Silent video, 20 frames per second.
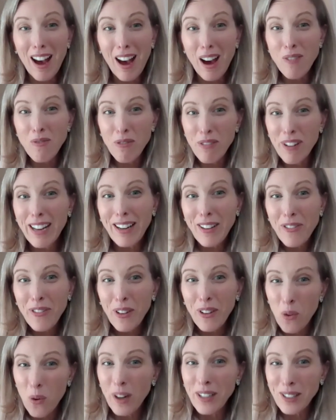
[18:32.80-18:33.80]
I really
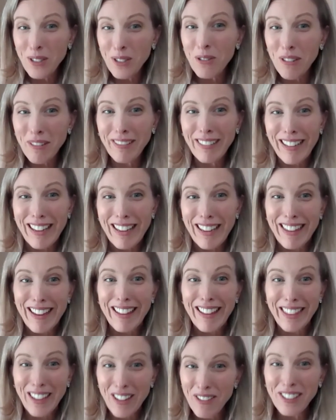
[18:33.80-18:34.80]
feel quite strongly
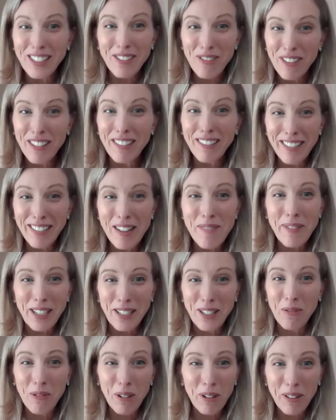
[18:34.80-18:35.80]
that there is a real limit
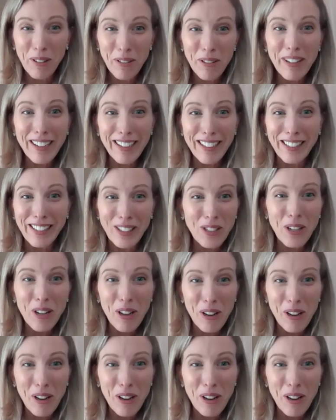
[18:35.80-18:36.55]
to what lawyers do.